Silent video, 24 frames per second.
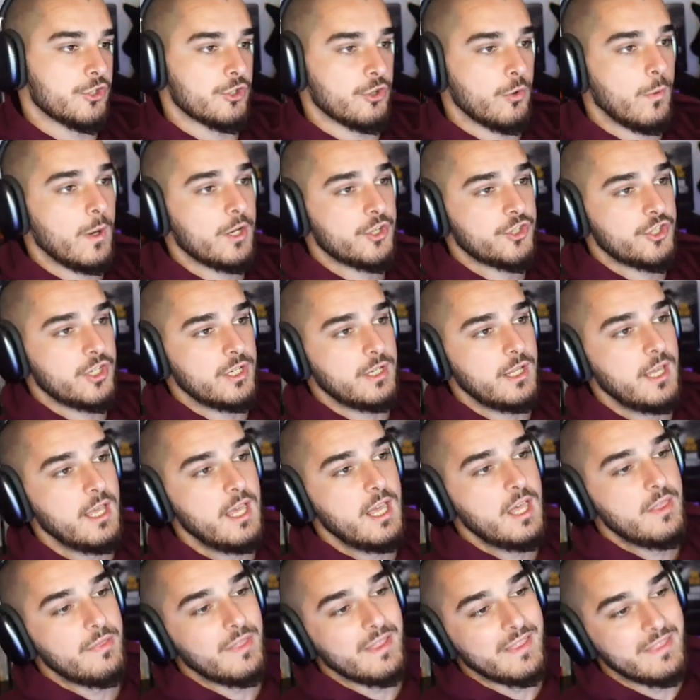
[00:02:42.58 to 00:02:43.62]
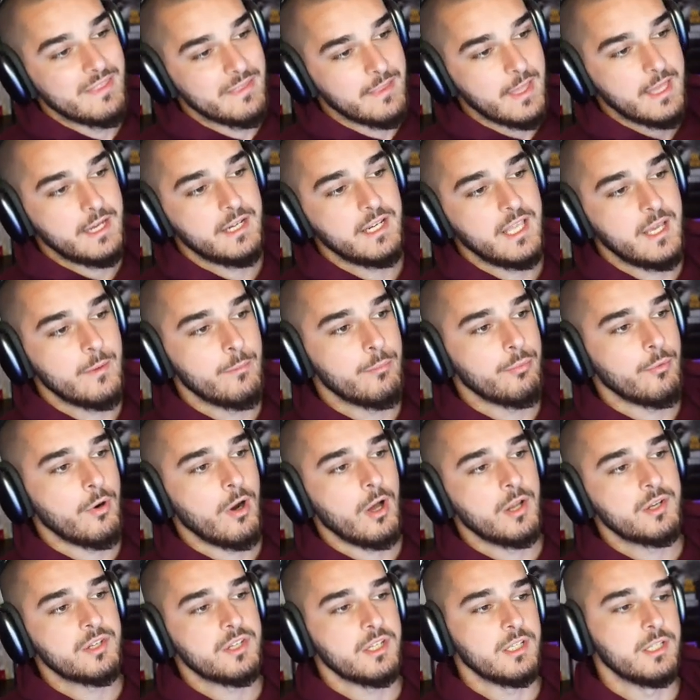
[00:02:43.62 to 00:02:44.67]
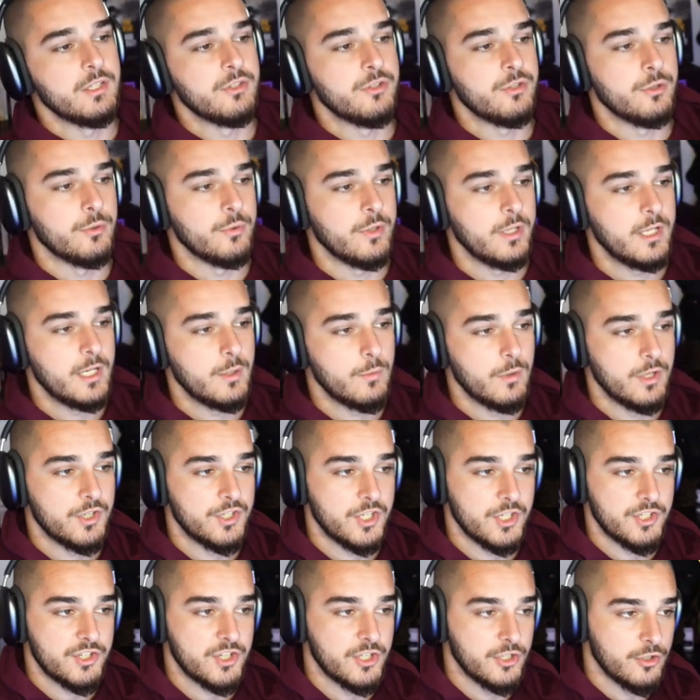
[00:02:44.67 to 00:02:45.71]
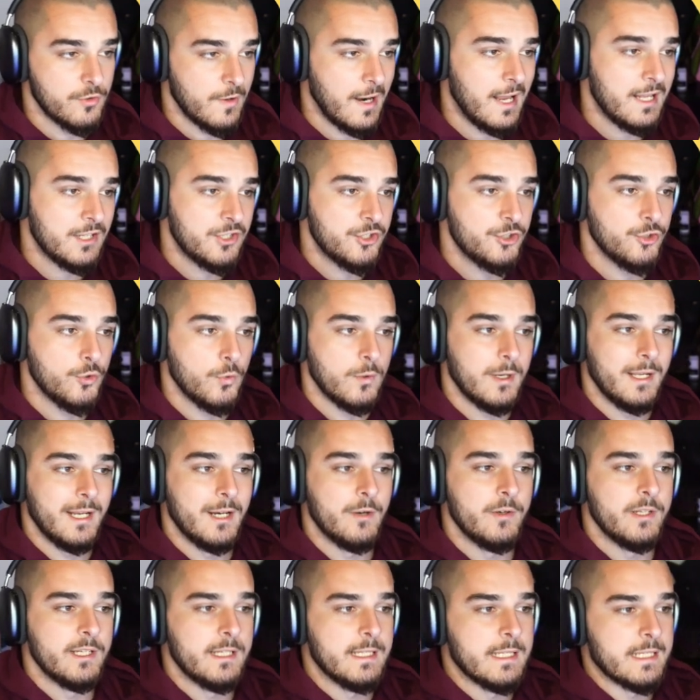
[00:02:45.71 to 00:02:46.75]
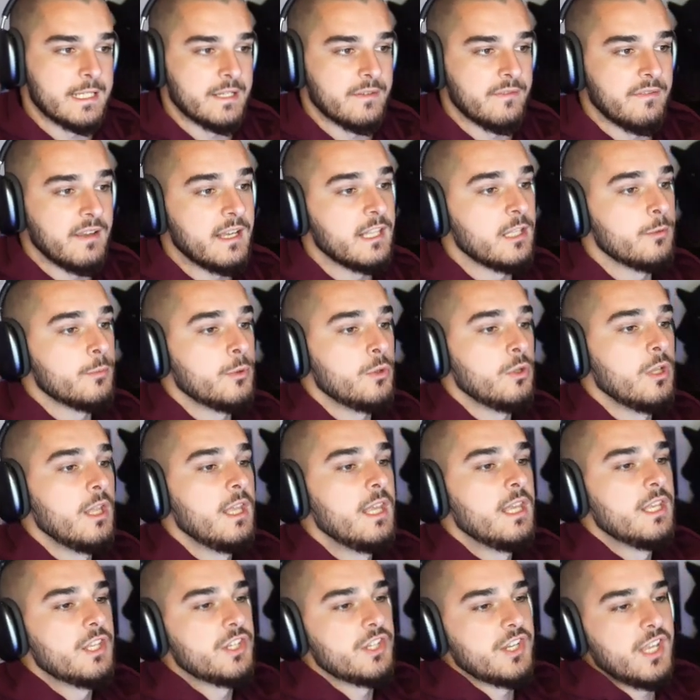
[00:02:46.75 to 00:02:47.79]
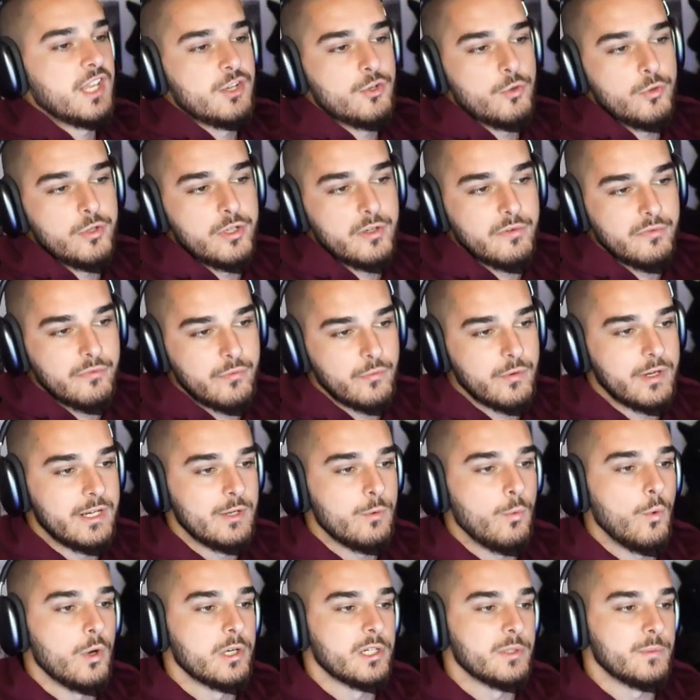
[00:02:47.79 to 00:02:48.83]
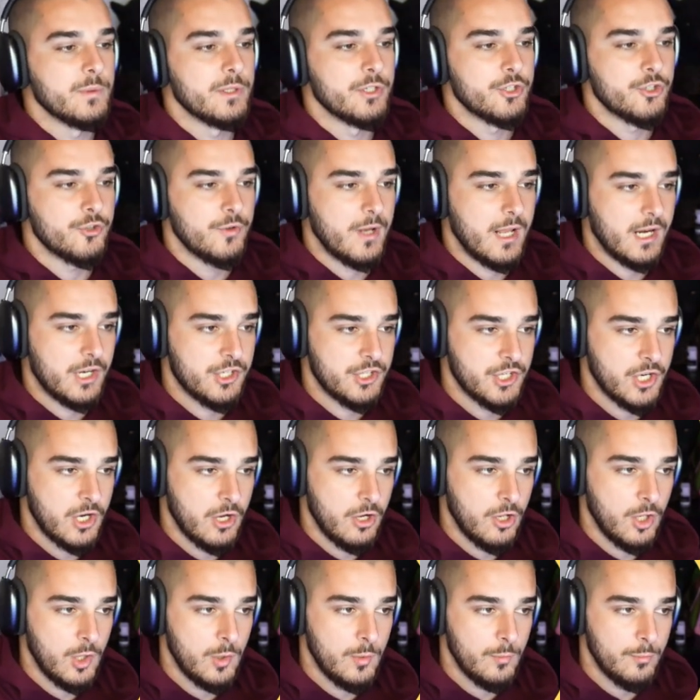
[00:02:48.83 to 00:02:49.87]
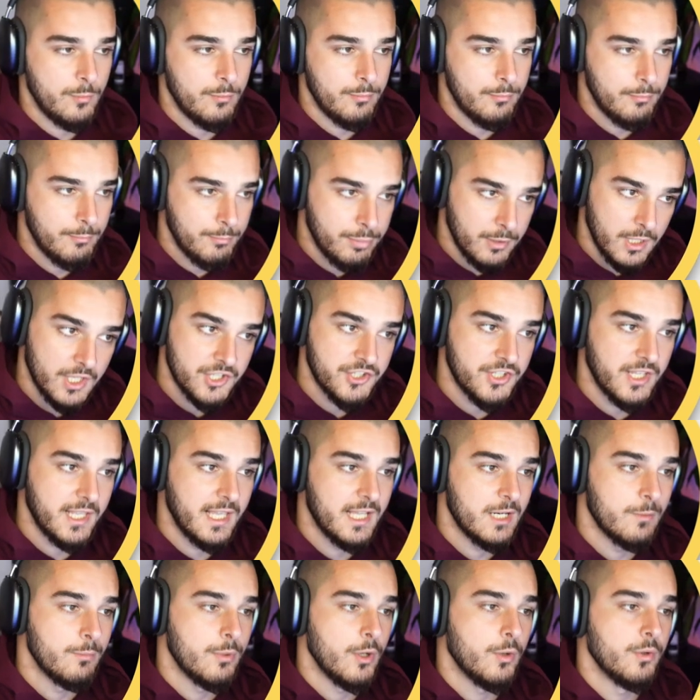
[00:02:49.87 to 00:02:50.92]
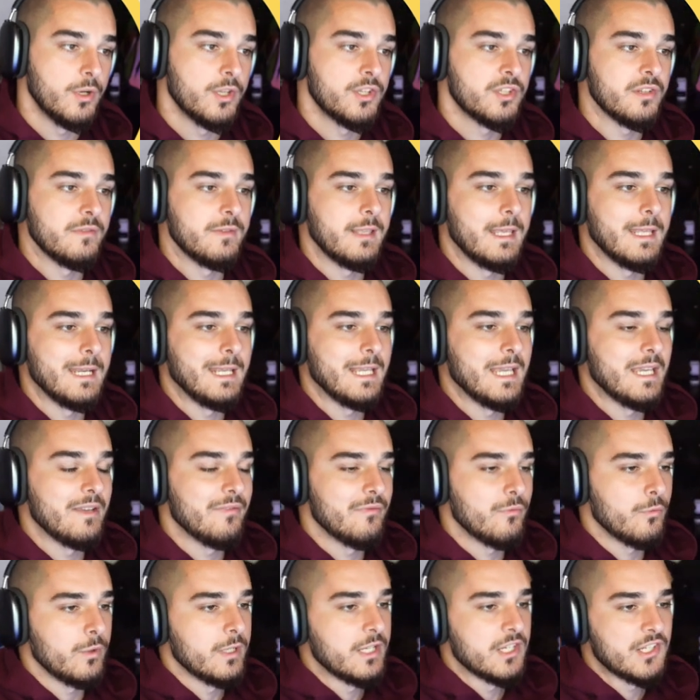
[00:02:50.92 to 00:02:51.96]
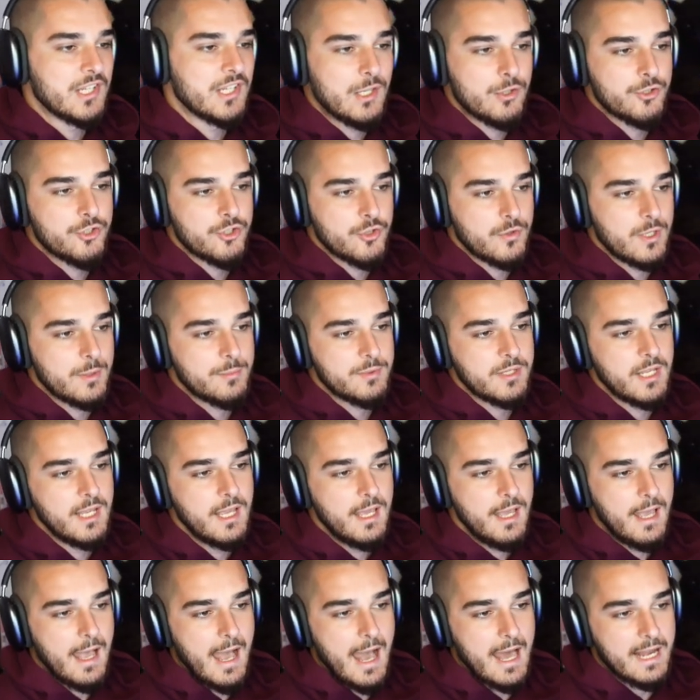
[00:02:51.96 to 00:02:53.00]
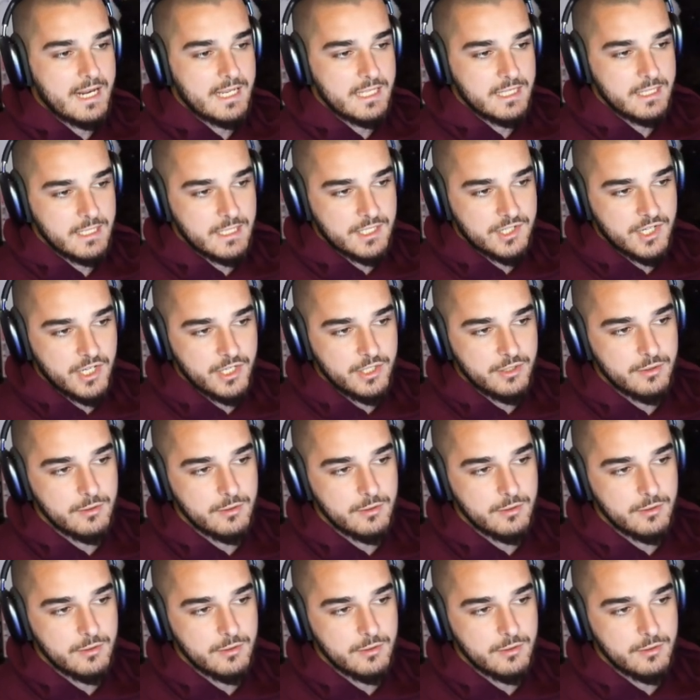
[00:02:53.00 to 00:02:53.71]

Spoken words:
question, they then get brought into here where it says, congrats, your area is available. Schedule your free one-on-one strategy call. Plus they get a bonus of getting a free sales script. Adding this, I